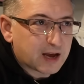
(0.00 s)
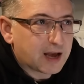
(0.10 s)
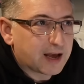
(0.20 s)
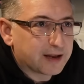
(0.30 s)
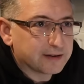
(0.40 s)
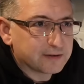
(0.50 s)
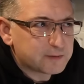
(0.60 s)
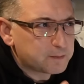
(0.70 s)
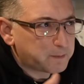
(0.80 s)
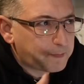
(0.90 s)
and
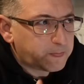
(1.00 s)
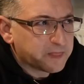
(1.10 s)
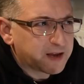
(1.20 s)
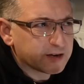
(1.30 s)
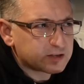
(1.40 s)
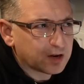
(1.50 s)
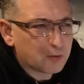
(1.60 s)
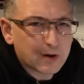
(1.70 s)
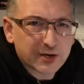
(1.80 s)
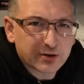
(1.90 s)
they're going to start
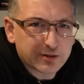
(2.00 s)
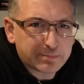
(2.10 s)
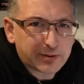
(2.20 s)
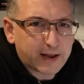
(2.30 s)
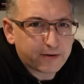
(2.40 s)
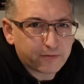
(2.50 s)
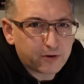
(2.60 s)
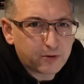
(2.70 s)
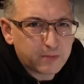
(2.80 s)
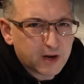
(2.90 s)
working on the plant
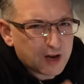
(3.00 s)
room,